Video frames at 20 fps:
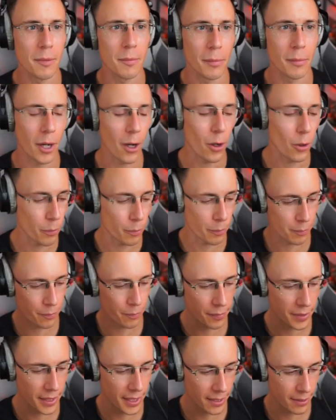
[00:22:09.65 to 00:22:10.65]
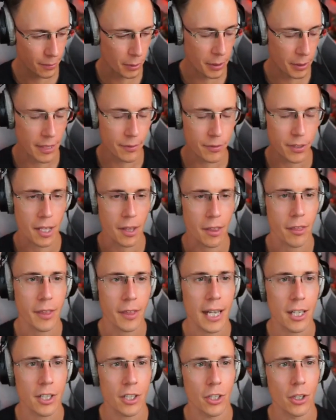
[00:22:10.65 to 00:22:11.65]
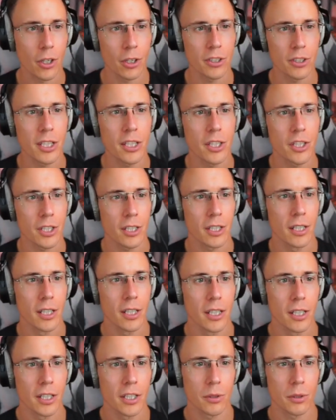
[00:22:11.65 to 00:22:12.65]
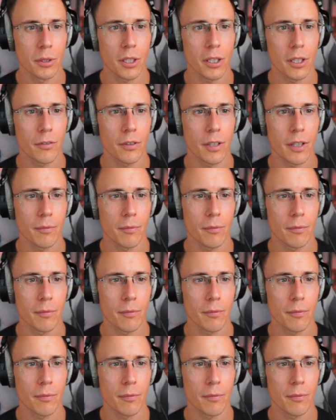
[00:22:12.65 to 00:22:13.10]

Like, we lived in a thatched cottage. So I don't know if